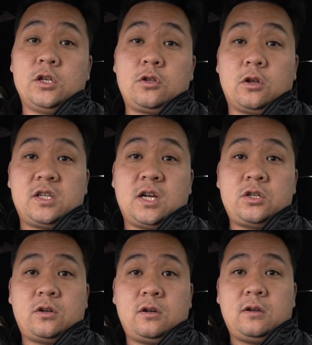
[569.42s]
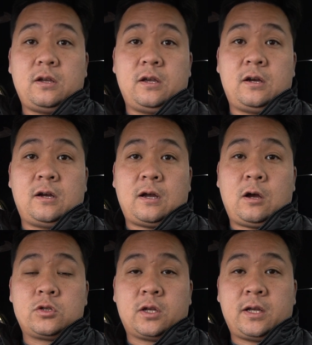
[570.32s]
So the Tundra, I
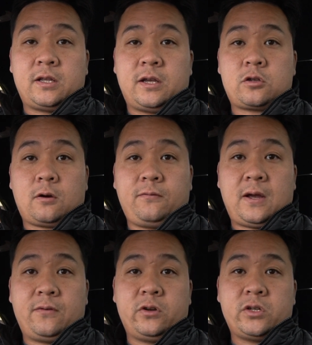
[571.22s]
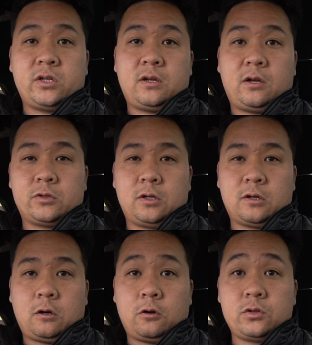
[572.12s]
was looking at the SR5 version. I was
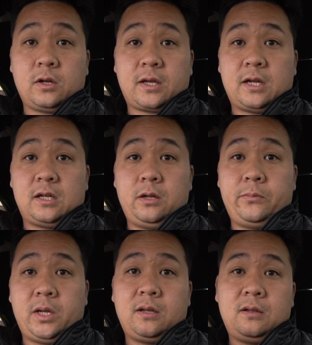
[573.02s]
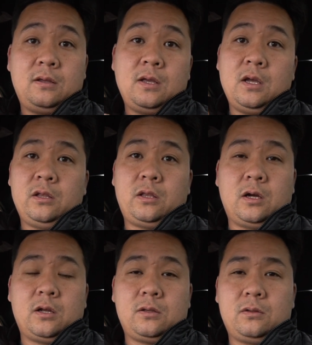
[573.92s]
also looking at Limited,
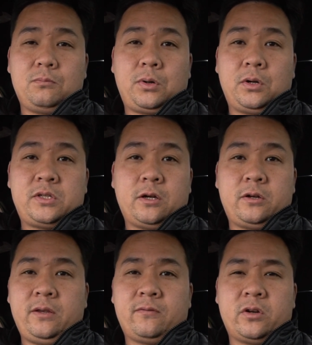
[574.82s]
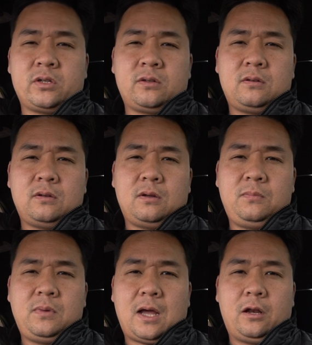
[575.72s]
the Pro TRD version.
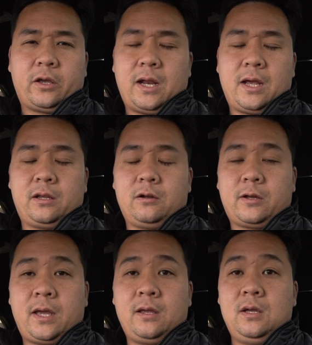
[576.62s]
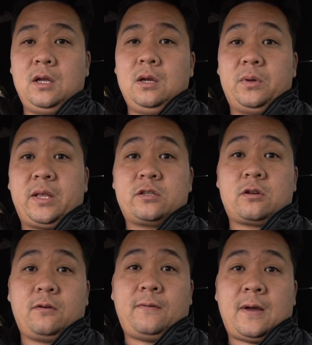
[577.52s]
Not looking at it, okay? But the
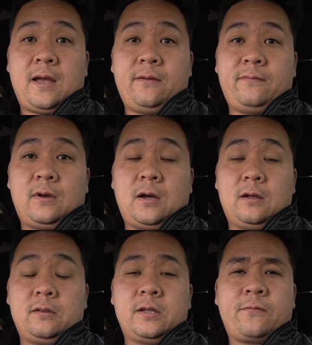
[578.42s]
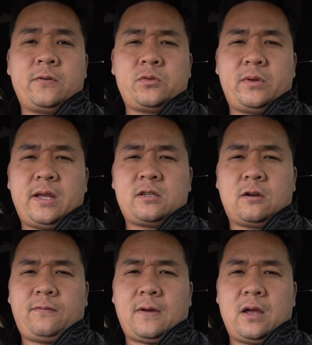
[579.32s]
SR5, the difference between
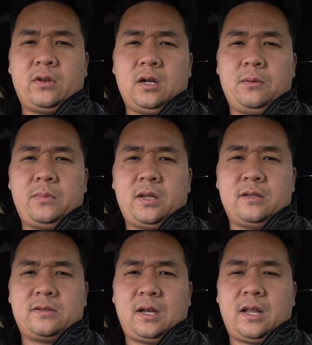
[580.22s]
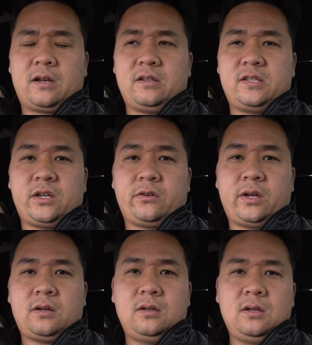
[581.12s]
SR5 and the Limited is the leather interior.